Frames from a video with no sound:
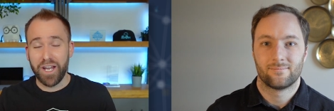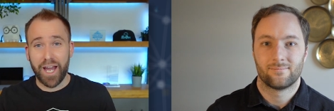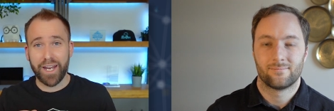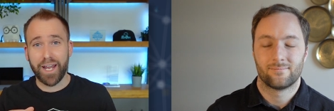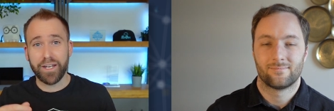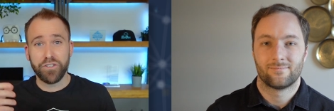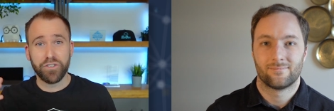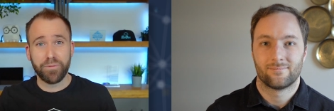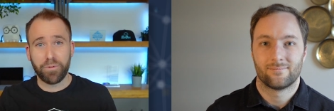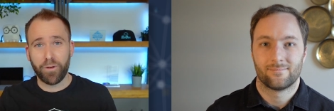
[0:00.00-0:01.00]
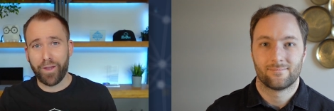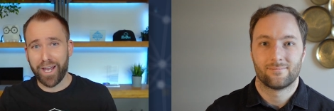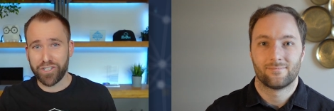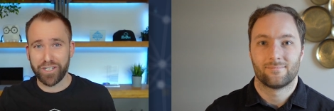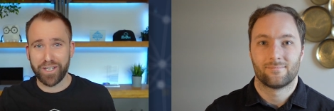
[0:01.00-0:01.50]
Speaker 1: And then you deploy
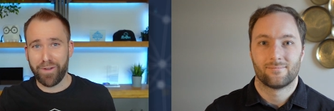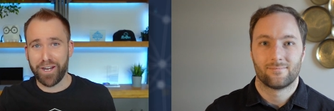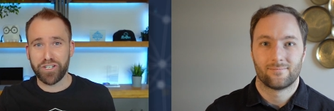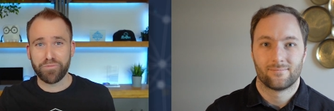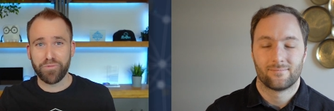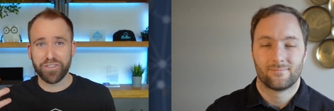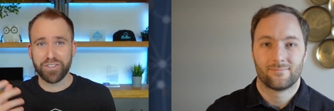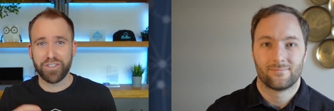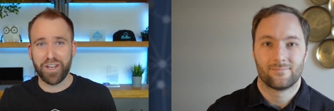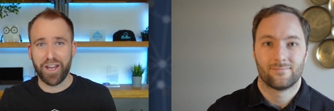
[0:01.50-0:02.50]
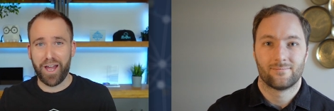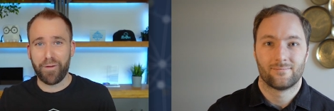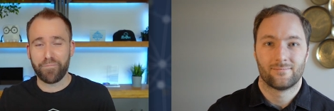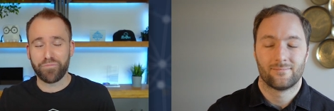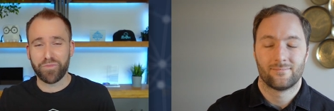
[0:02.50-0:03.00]
actually a management
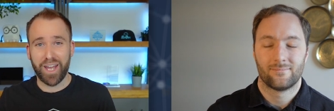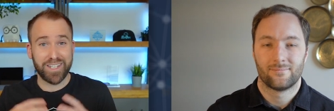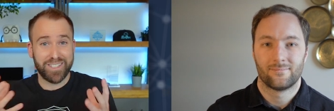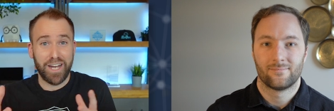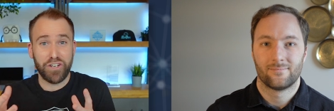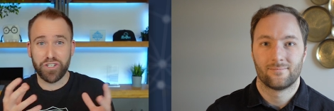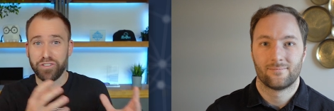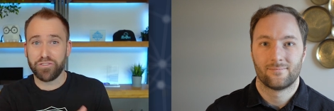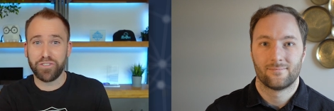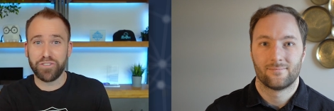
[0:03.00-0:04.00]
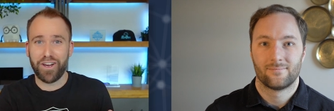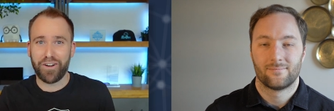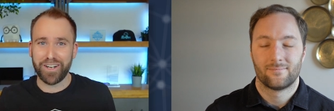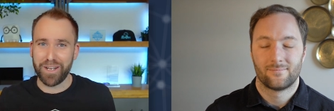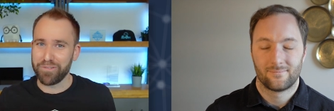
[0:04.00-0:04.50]
extension to the
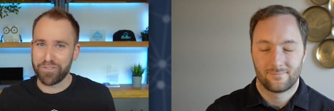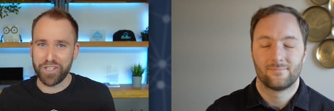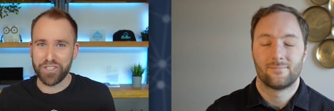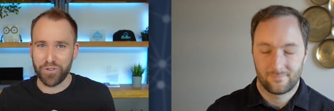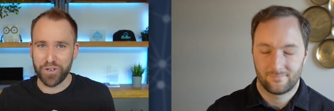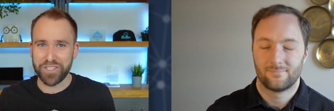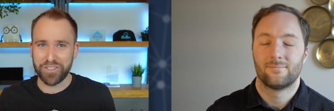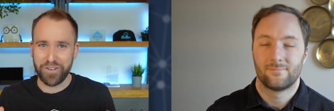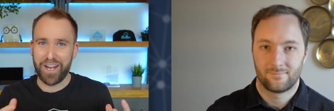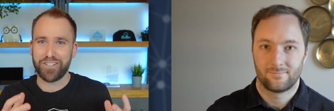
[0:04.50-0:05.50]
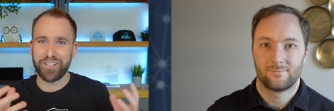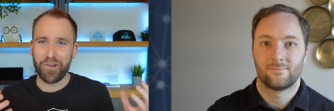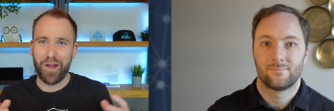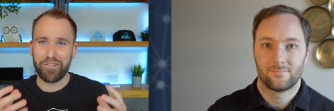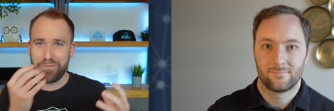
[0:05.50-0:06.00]
Arc enabled resource to actually
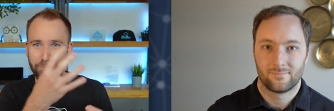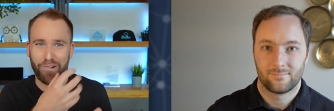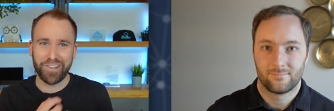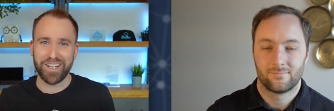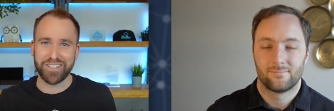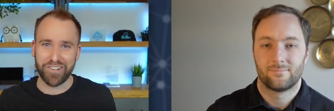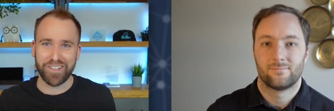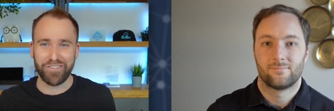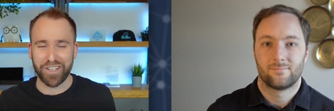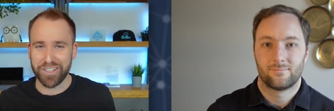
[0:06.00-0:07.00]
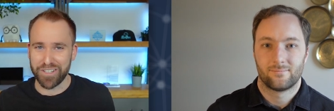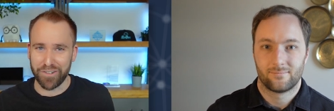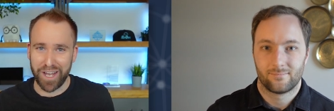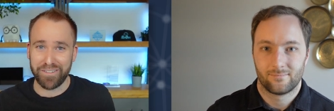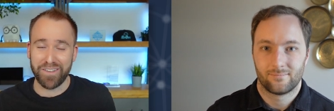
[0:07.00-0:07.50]
go out and pull that certificate.
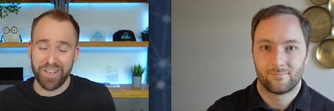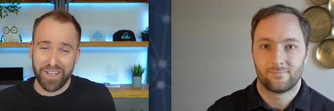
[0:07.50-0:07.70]
So that